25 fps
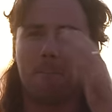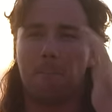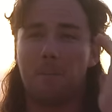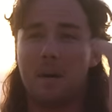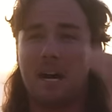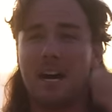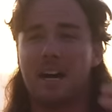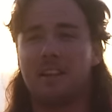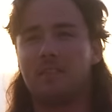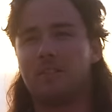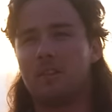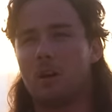
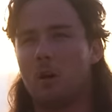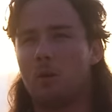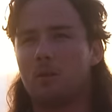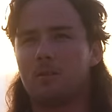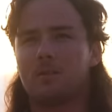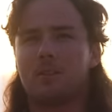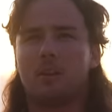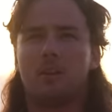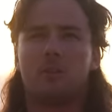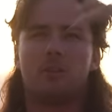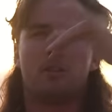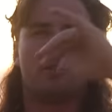But
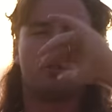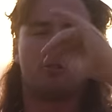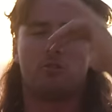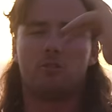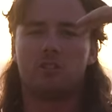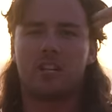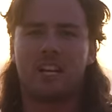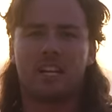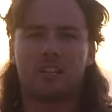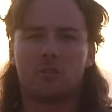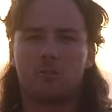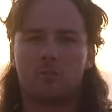also the
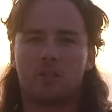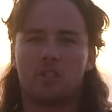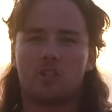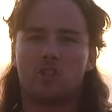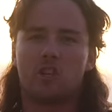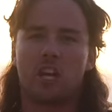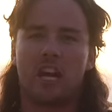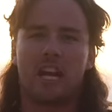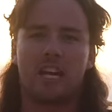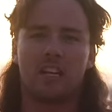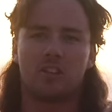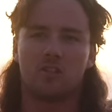trajectory's
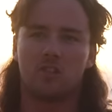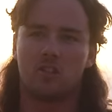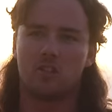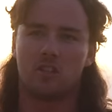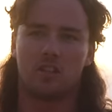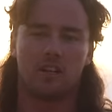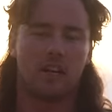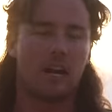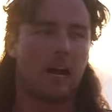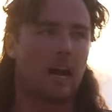changed.